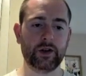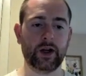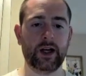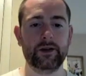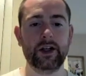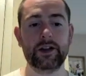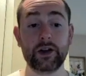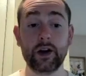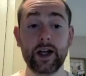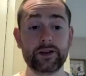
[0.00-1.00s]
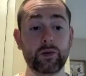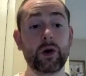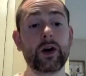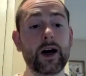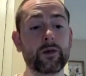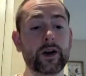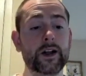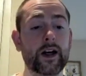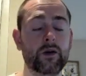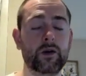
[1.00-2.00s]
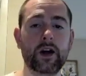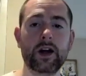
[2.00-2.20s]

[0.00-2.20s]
ground. So that's where we're at right now.